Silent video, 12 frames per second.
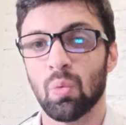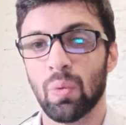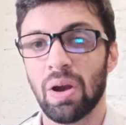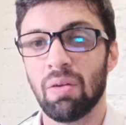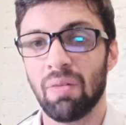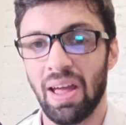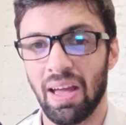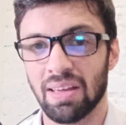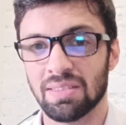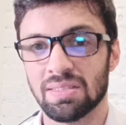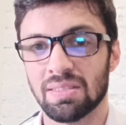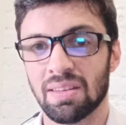
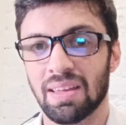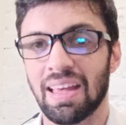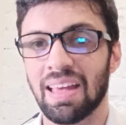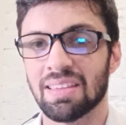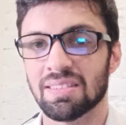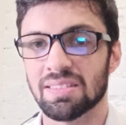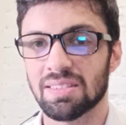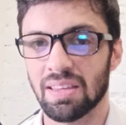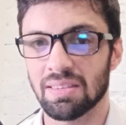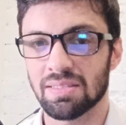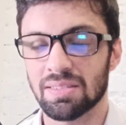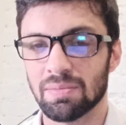whereas, and
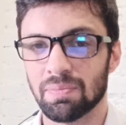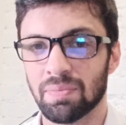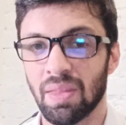since.